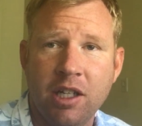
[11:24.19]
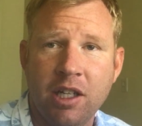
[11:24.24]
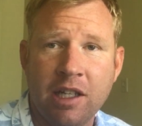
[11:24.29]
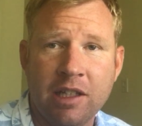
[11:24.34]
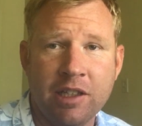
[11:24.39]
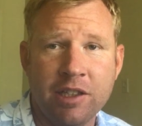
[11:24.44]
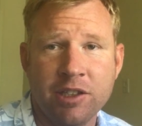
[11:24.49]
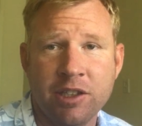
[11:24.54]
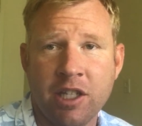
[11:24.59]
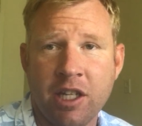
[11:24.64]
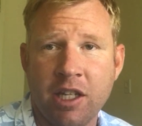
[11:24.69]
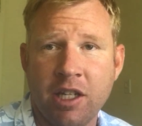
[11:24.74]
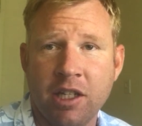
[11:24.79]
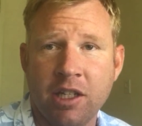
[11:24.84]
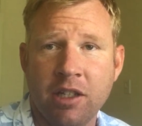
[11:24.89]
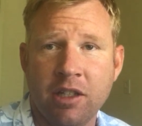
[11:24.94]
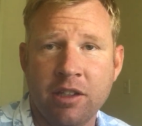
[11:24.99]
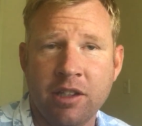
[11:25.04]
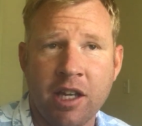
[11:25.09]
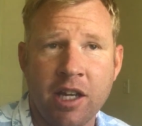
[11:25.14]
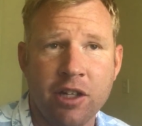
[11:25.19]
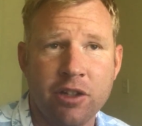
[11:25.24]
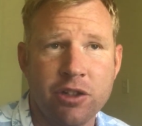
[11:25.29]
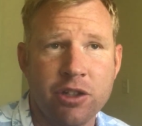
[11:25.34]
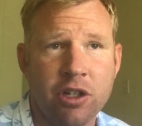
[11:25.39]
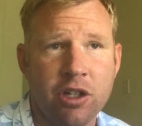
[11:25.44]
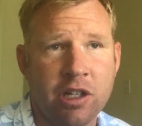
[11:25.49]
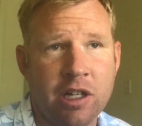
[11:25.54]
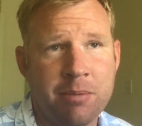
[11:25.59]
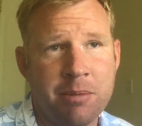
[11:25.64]
At least not a tiger
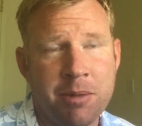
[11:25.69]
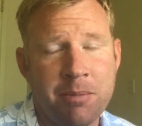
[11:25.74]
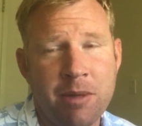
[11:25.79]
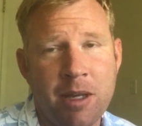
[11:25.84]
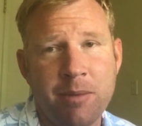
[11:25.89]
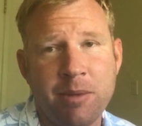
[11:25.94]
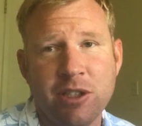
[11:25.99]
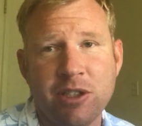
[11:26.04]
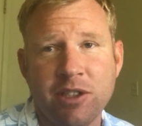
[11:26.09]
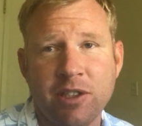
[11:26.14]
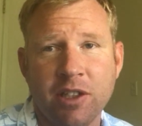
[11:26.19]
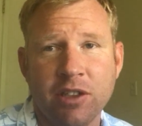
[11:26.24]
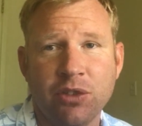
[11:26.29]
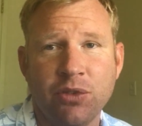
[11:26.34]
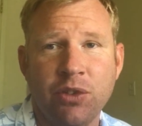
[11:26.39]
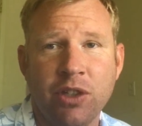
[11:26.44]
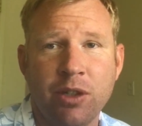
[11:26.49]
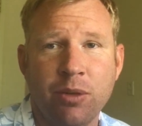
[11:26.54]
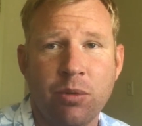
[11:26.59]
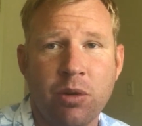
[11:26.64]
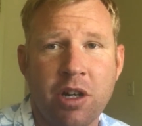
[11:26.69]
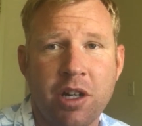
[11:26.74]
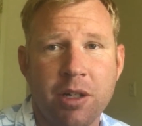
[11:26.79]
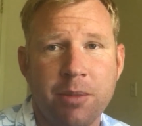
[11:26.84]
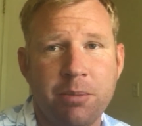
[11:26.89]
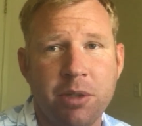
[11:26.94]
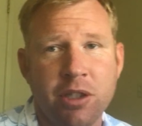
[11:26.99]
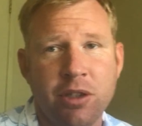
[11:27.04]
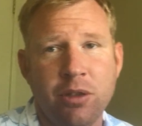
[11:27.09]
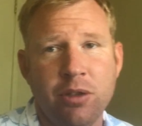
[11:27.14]
shark. I mean, maybe 6 feet of
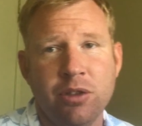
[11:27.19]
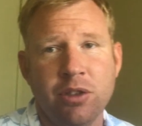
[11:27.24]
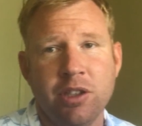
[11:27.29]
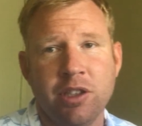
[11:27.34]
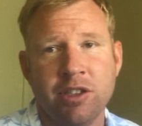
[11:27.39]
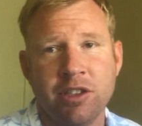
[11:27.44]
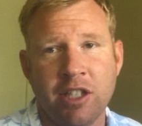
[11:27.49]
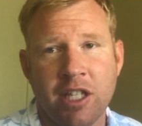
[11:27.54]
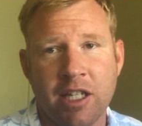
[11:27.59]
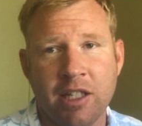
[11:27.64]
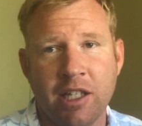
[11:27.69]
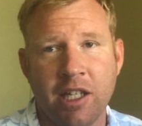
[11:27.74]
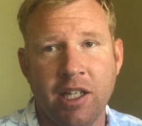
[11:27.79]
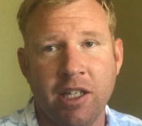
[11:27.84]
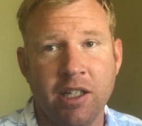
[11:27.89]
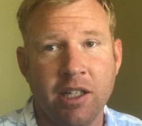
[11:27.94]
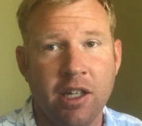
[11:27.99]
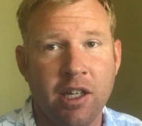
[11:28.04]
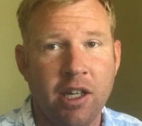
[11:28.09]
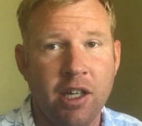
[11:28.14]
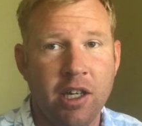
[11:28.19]
water, but usually it's not like